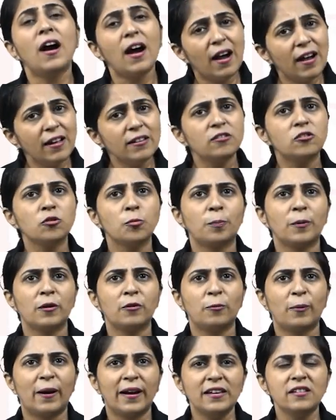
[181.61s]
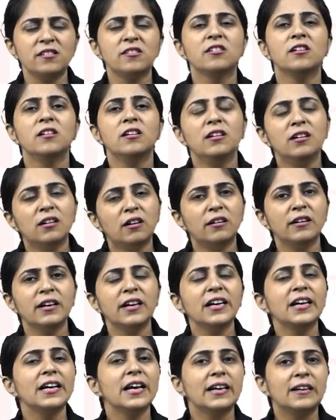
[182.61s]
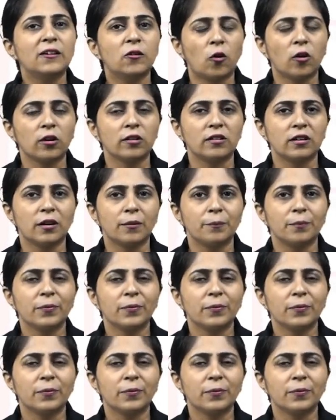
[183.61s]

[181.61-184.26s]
unsupervised learning algorithm.